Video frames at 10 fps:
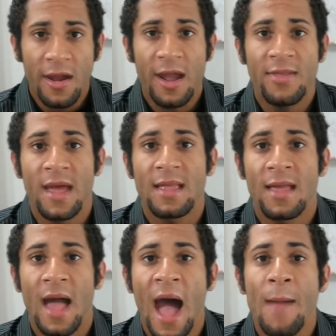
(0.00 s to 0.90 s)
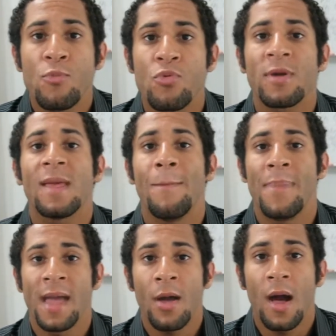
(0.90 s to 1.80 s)
area that I'm really
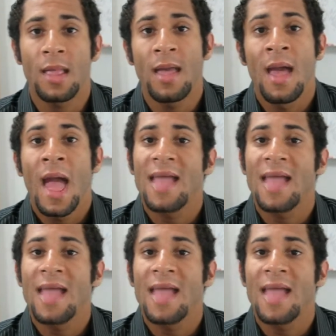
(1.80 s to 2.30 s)
big on.